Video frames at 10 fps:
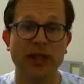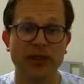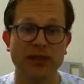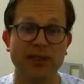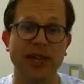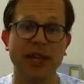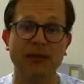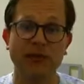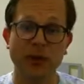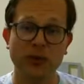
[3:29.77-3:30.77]
There's slightly
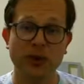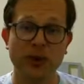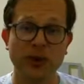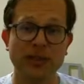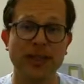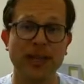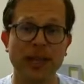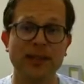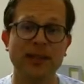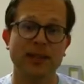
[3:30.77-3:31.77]
fewer tokens and